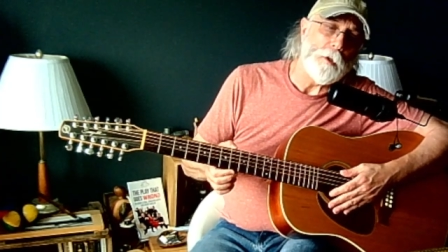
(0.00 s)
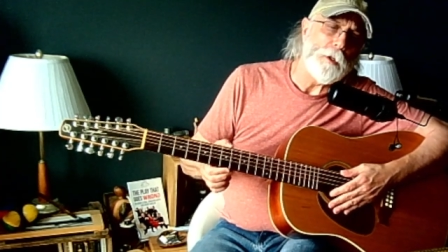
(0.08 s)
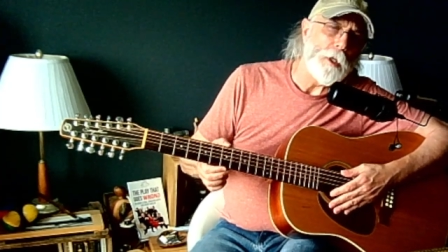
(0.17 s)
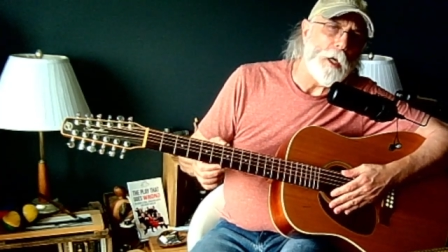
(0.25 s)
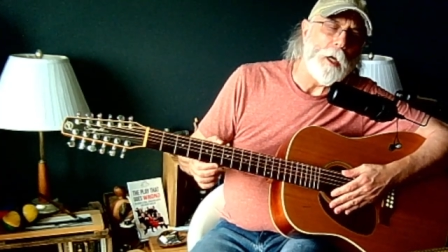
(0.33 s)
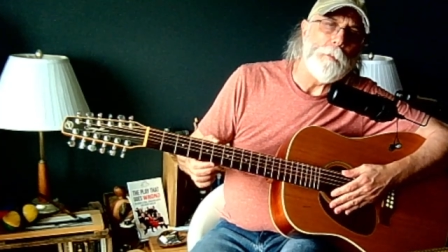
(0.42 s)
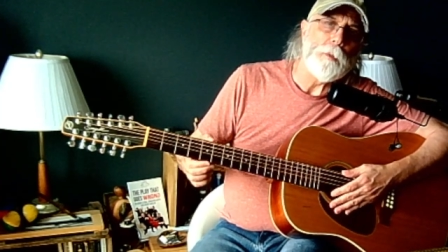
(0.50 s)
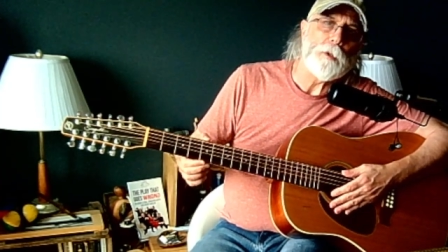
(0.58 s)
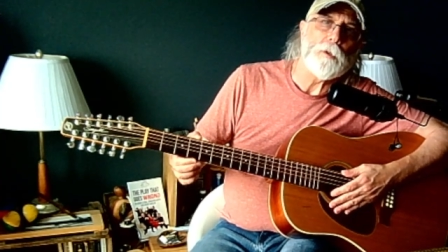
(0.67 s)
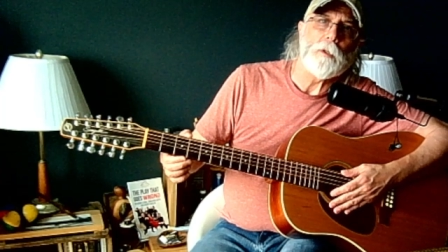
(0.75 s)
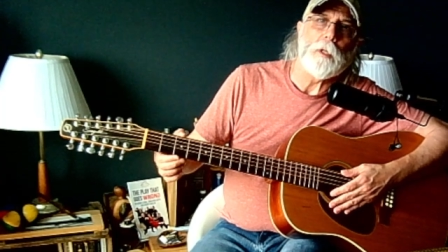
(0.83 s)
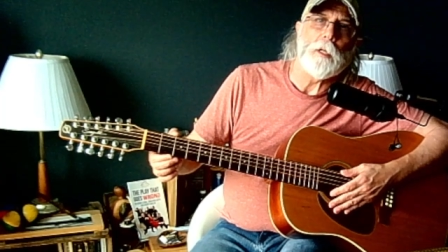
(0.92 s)
yeah, but
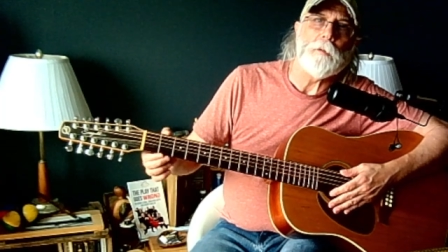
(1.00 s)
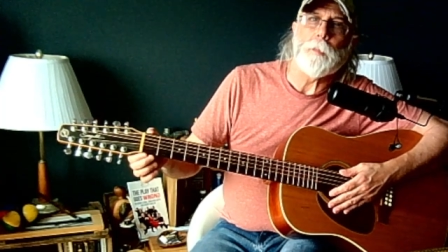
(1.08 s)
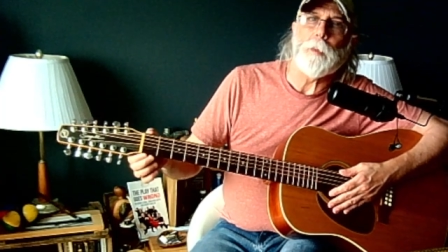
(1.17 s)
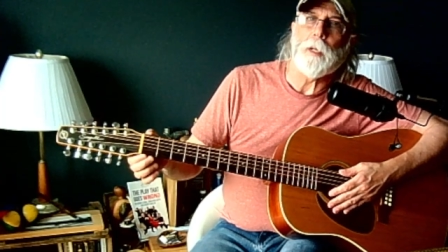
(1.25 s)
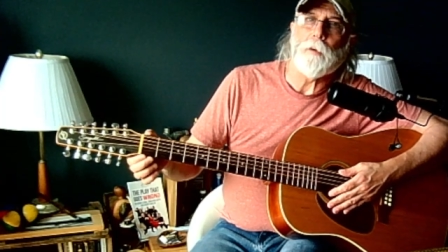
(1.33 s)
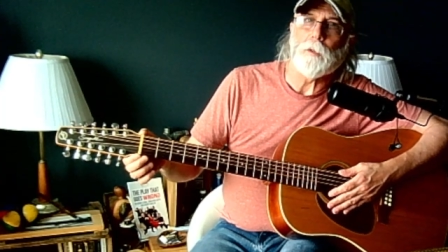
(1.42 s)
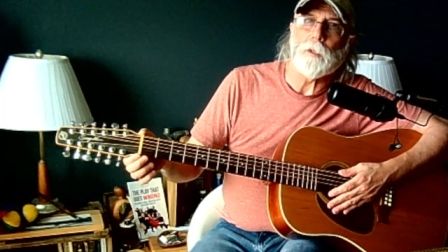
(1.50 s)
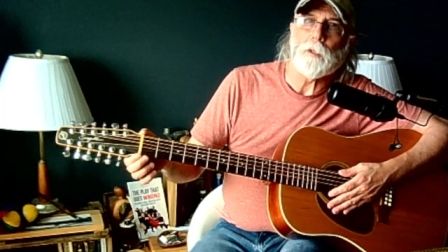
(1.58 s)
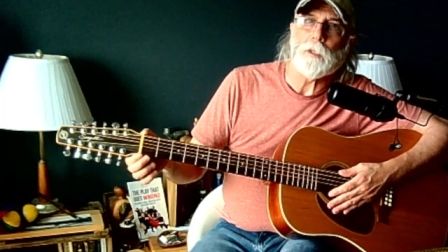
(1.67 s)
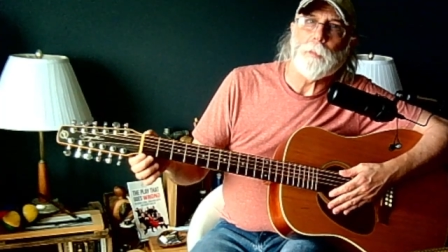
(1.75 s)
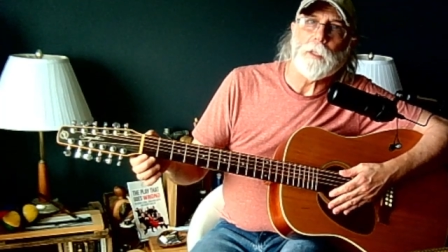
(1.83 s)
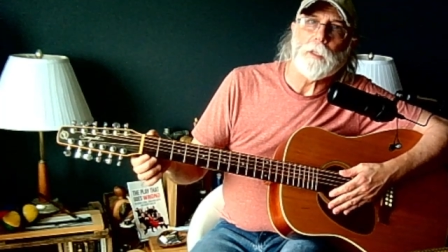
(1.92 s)
you're going to have to pay for the
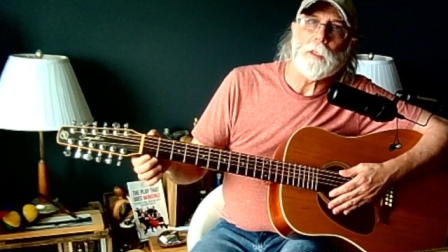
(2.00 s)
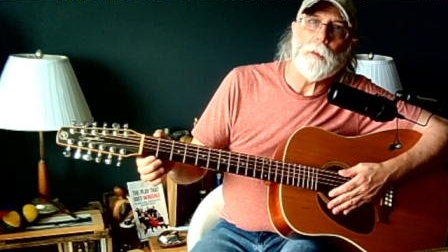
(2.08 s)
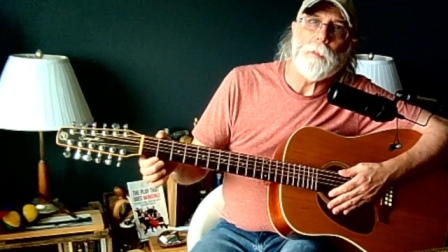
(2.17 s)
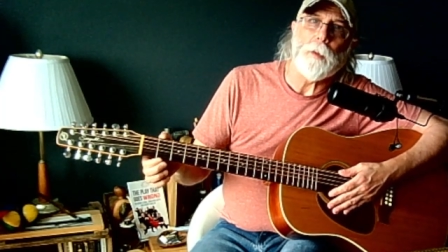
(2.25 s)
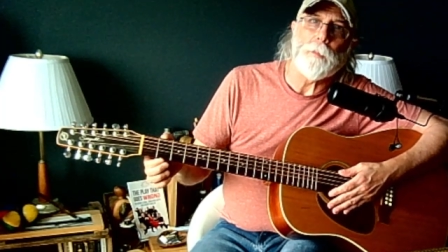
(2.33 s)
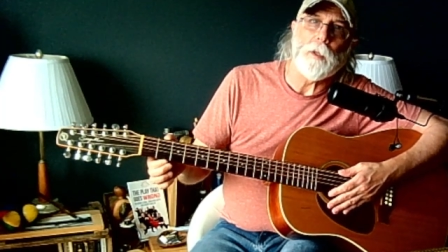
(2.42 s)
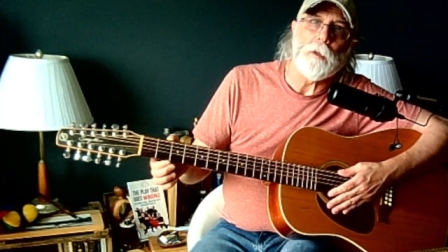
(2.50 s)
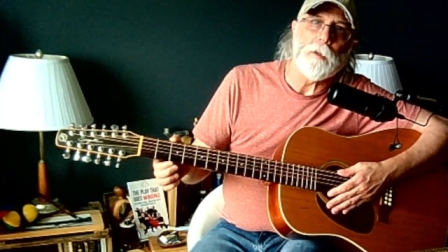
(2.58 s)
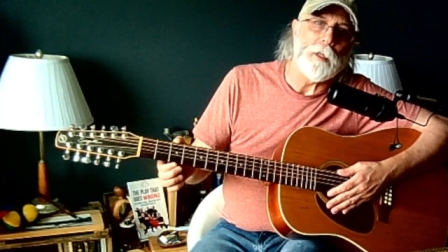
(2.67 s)
shipping to come up here. And